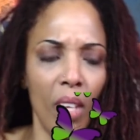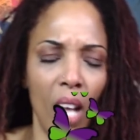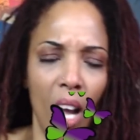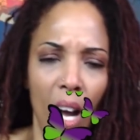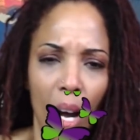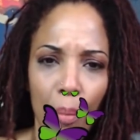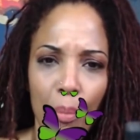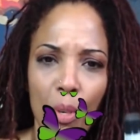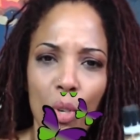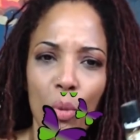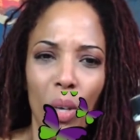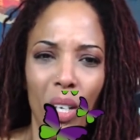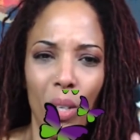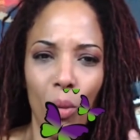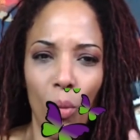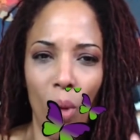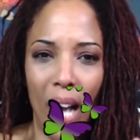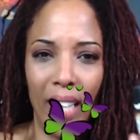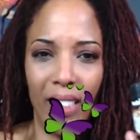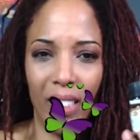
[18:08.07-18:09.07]
You want to
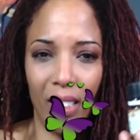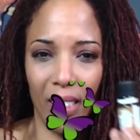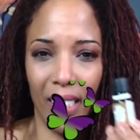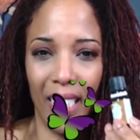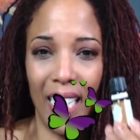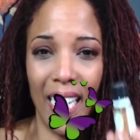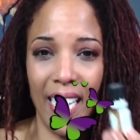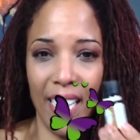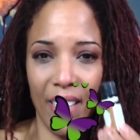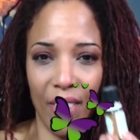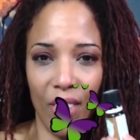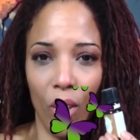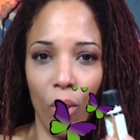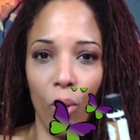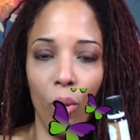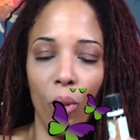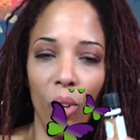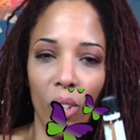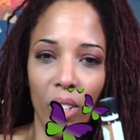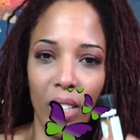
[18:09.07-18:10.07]
watch the heat,
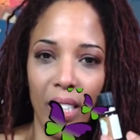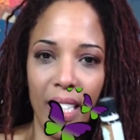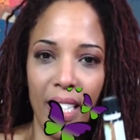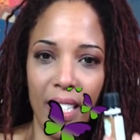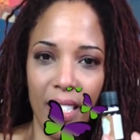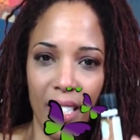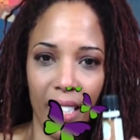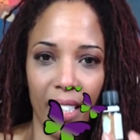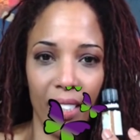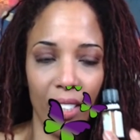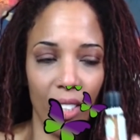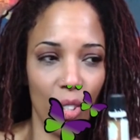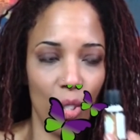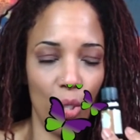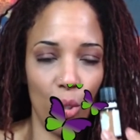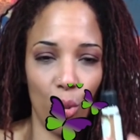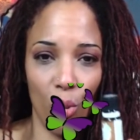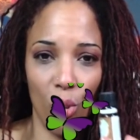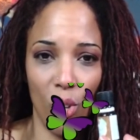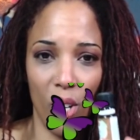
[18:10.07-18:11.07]
though, on these. It can
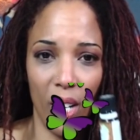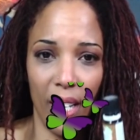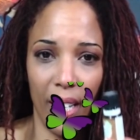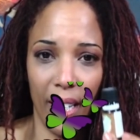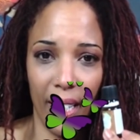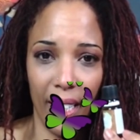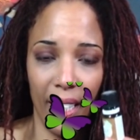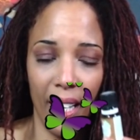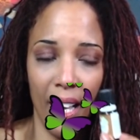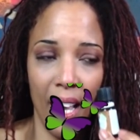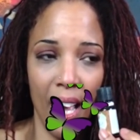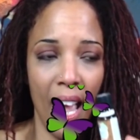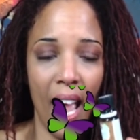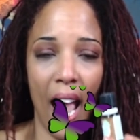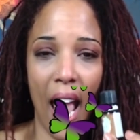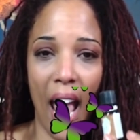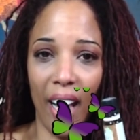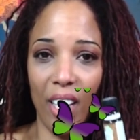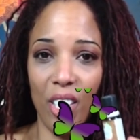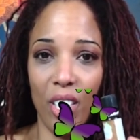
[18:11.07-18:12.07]
destroy and
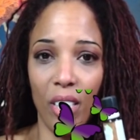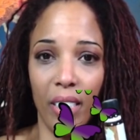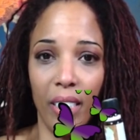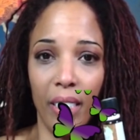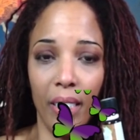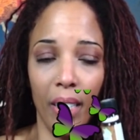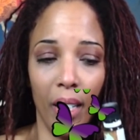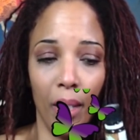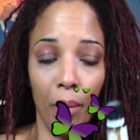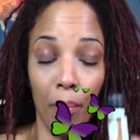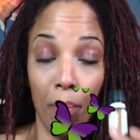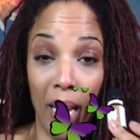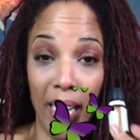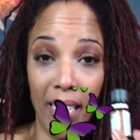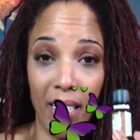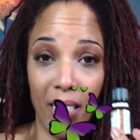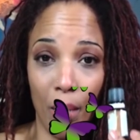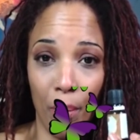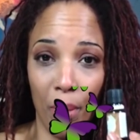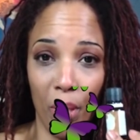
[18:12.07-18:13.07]
actually
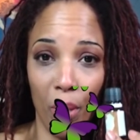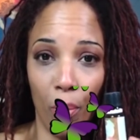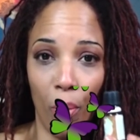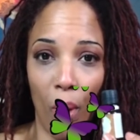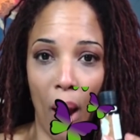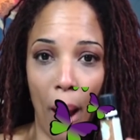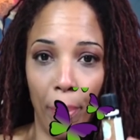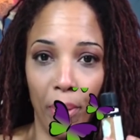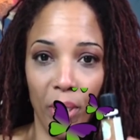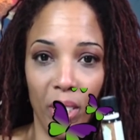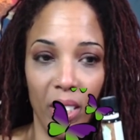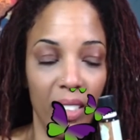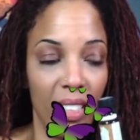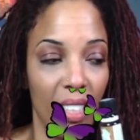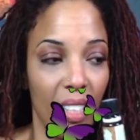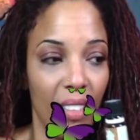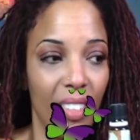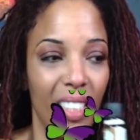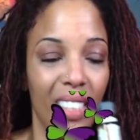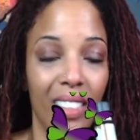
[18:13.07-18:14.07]
make some of the properties
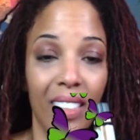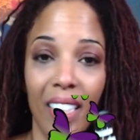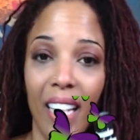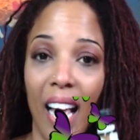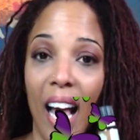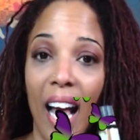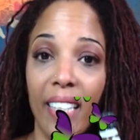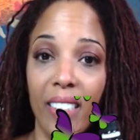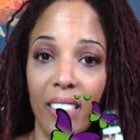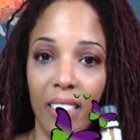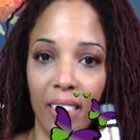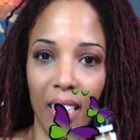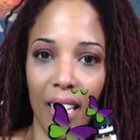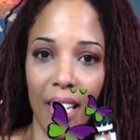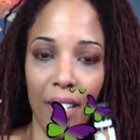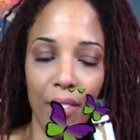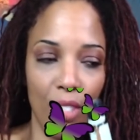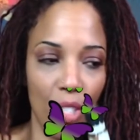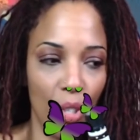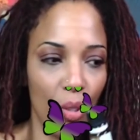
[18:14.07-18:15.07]
of it not
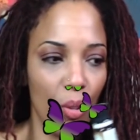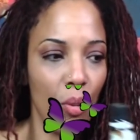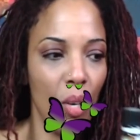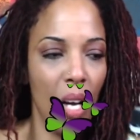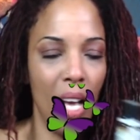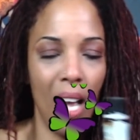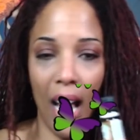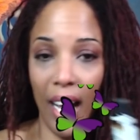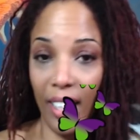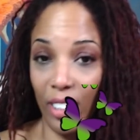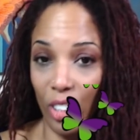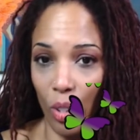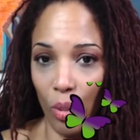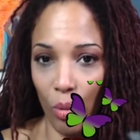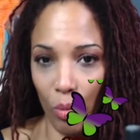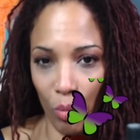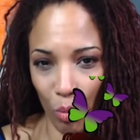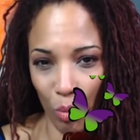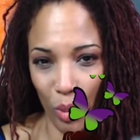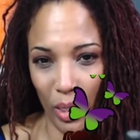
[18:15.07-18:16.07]
safe. So I
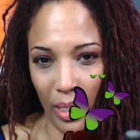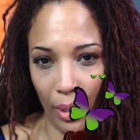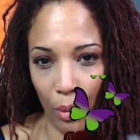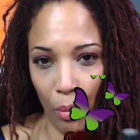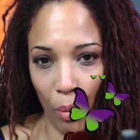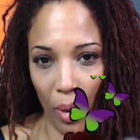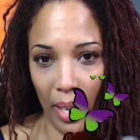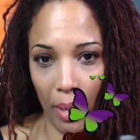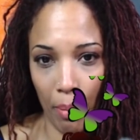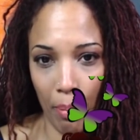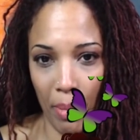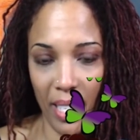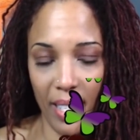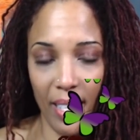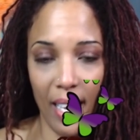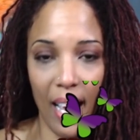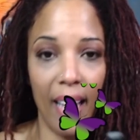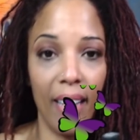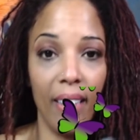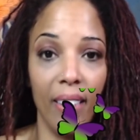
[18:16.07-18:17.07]
don't really recommend
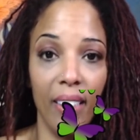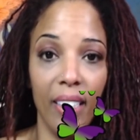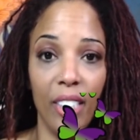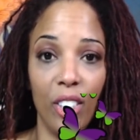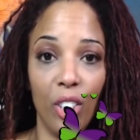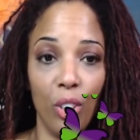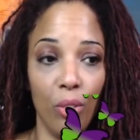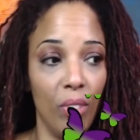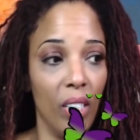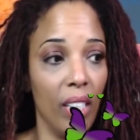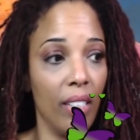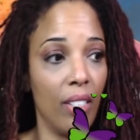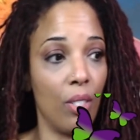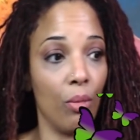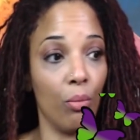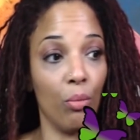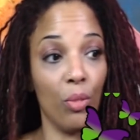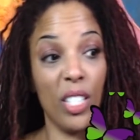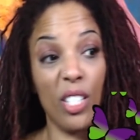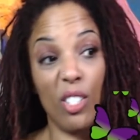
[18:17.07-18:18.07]
that unless you've done
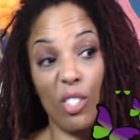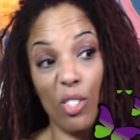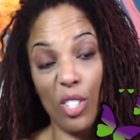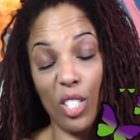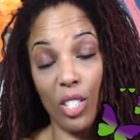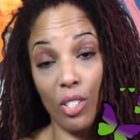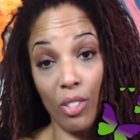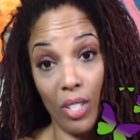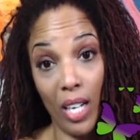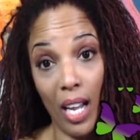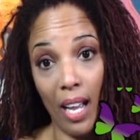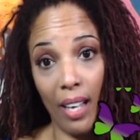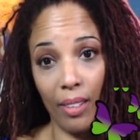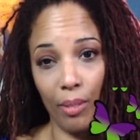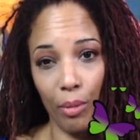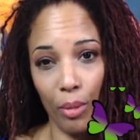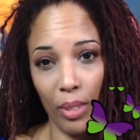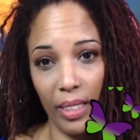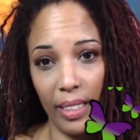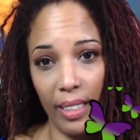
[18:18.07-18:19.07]
some research and you kind
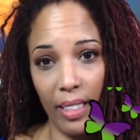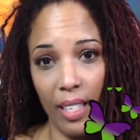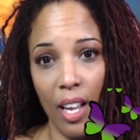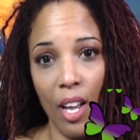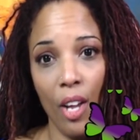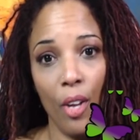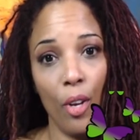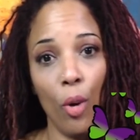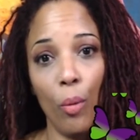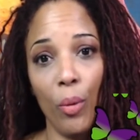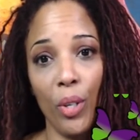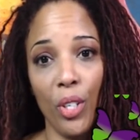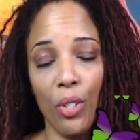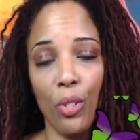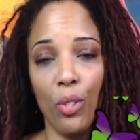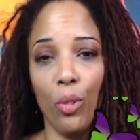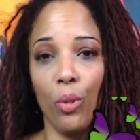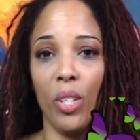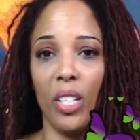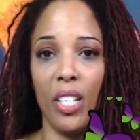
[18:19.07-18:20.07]
of really know what you're
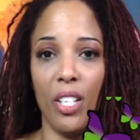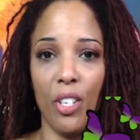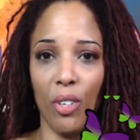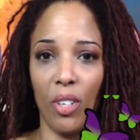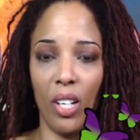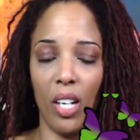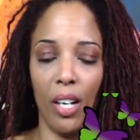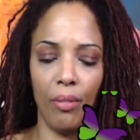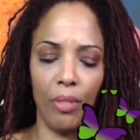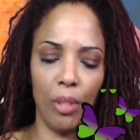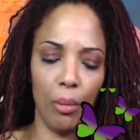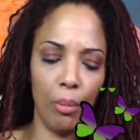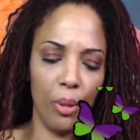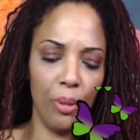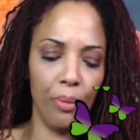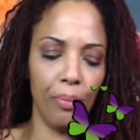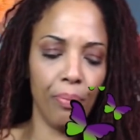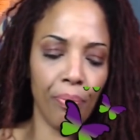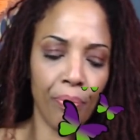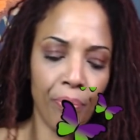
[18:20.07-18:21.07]
doing and you're
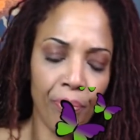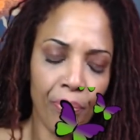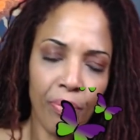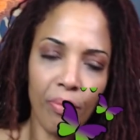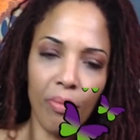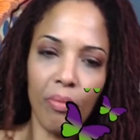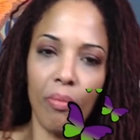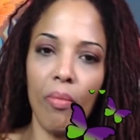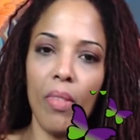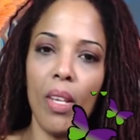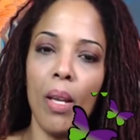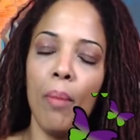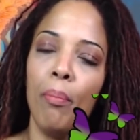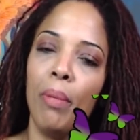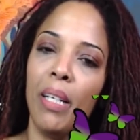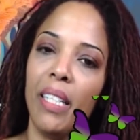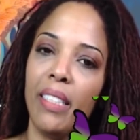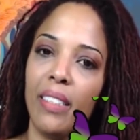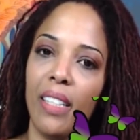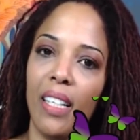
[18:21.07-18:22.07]
comfortable.
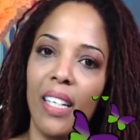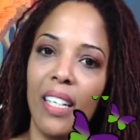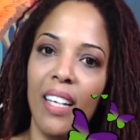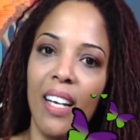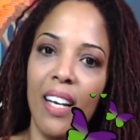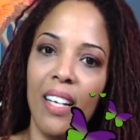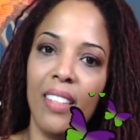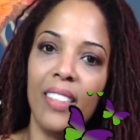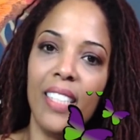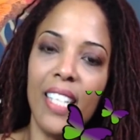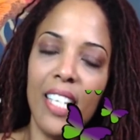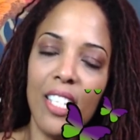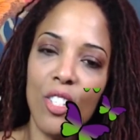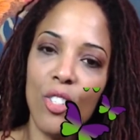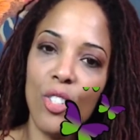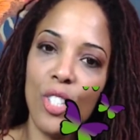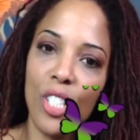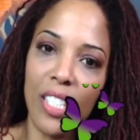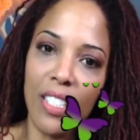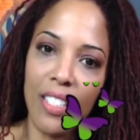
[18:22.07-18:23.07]
But these
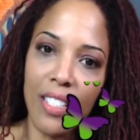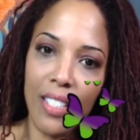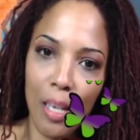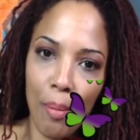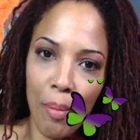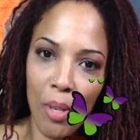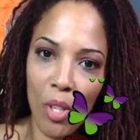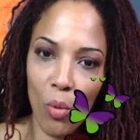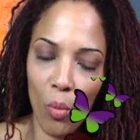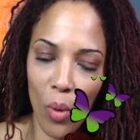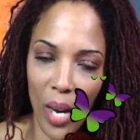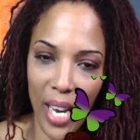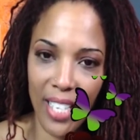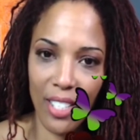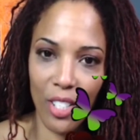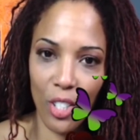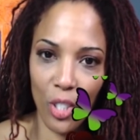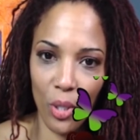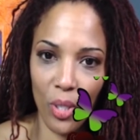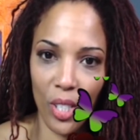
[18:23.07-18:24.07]
are just some of the ways
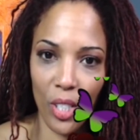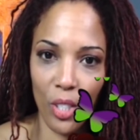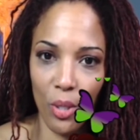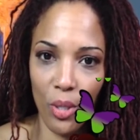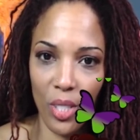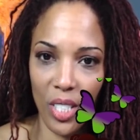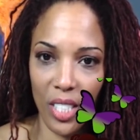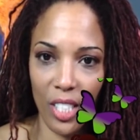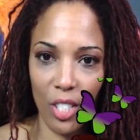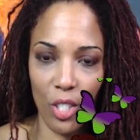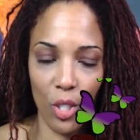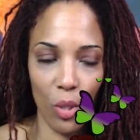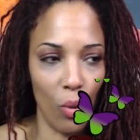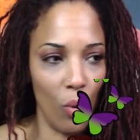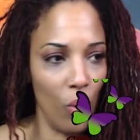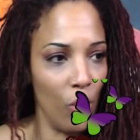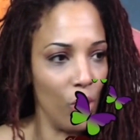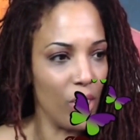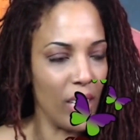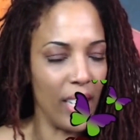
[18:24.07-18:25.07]
that you can use essential
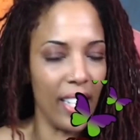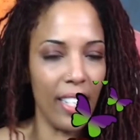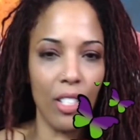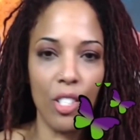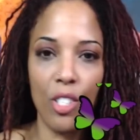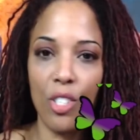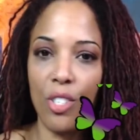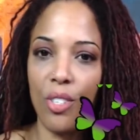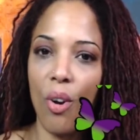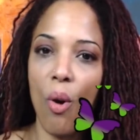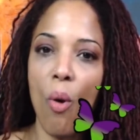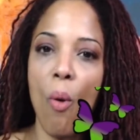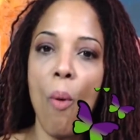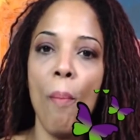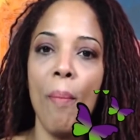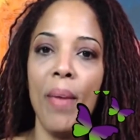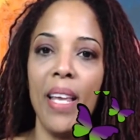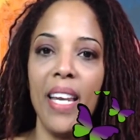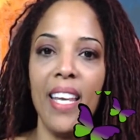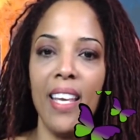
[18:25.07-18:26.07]
oils, and so
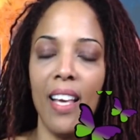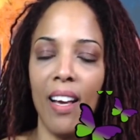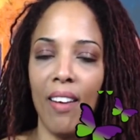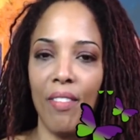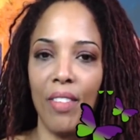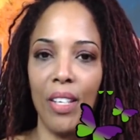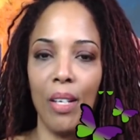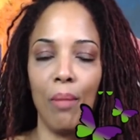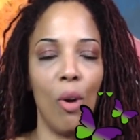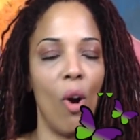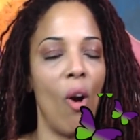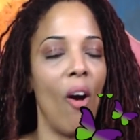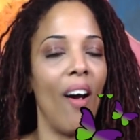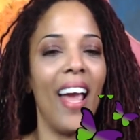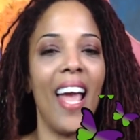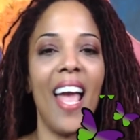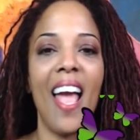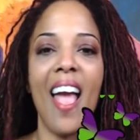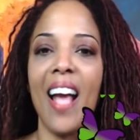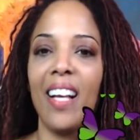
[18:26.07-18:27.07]
many of them are
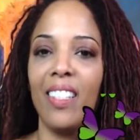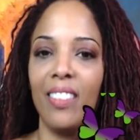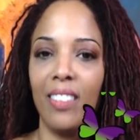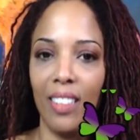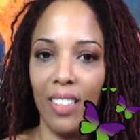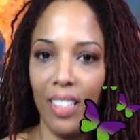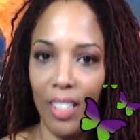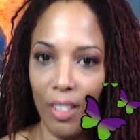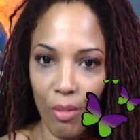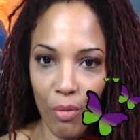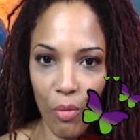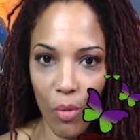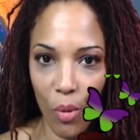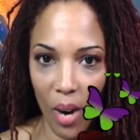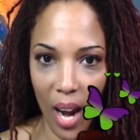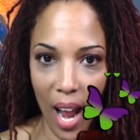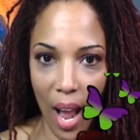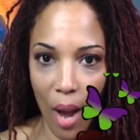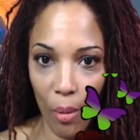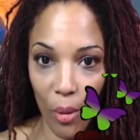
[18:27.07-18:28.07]
excellent for
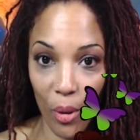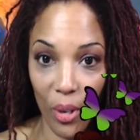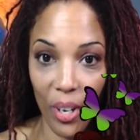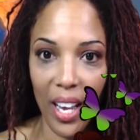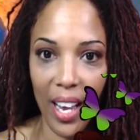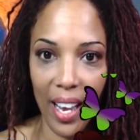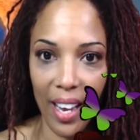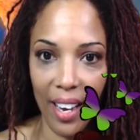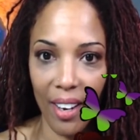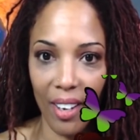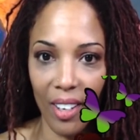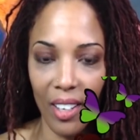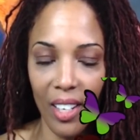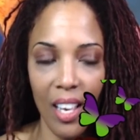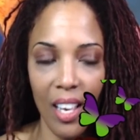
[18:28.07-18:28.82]
our hair.